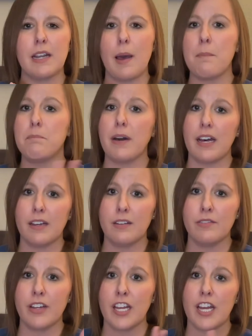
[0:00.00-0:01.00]

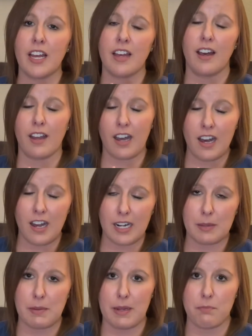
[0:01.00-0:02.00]
above
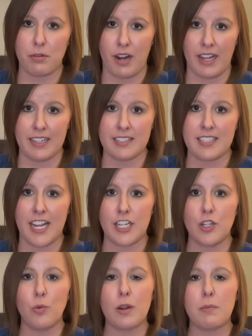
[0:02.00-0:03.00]
economy price and
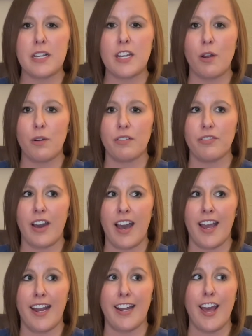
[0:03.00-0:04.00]
you want to be
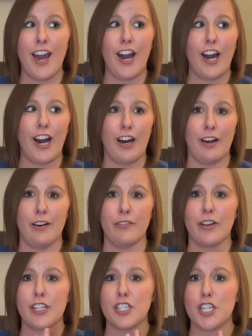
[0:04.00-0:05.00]
notified of
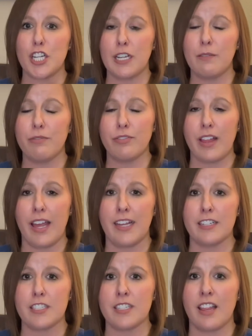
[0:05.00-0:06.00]
cheap
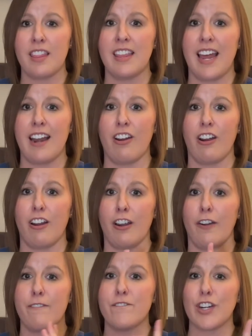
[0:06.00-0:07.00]
flights that
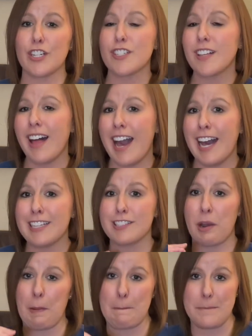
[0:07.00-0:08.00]
are first class
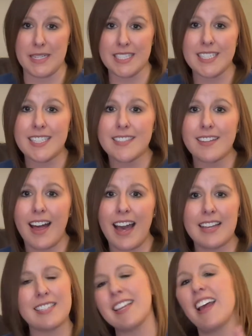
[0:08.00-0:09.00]
or business
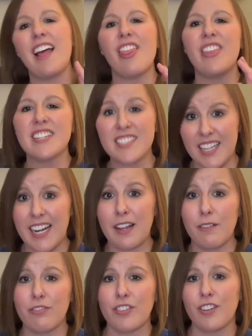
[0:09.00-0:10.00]
class, then sign up
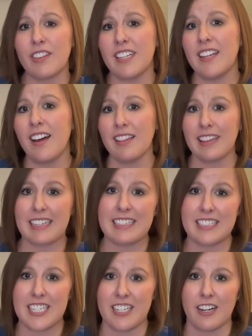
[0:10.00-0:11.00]
for the elite
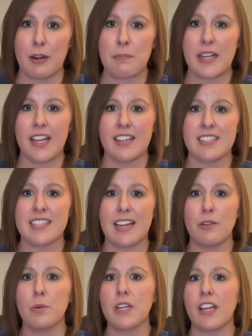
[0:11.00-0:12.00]
tier, because they
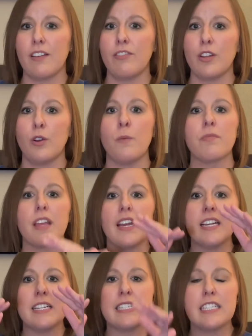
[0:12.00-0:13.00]
will give you
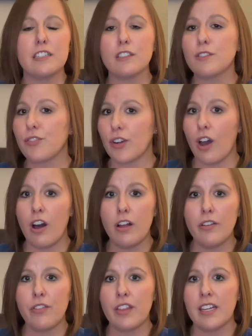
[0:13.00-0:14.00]
deals for all
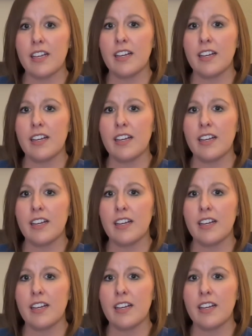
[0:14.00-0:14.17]
of the